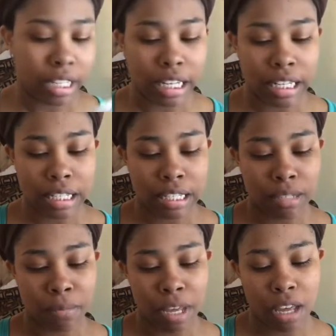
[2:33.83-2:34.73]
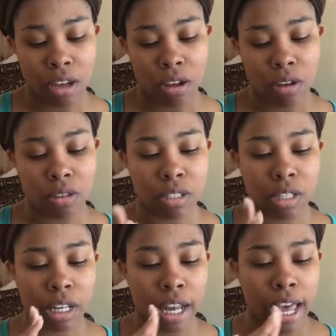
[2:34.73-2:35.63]
It
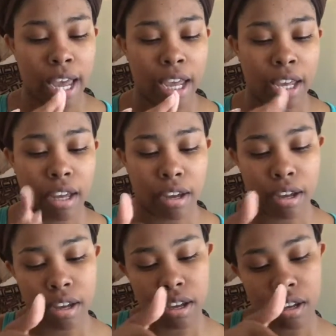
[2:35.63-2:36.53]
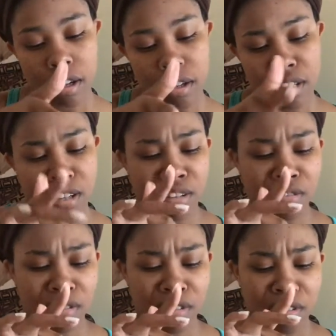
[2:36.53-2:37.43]
smells like, oh,
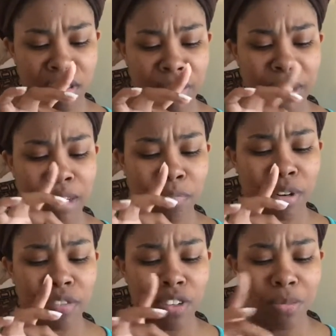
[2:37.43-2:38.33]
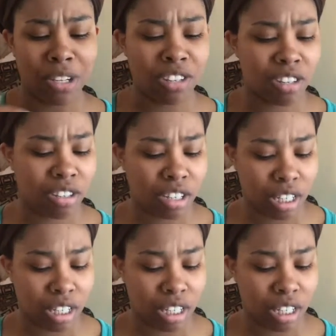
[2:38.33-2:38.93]
it smells like perfume-ish.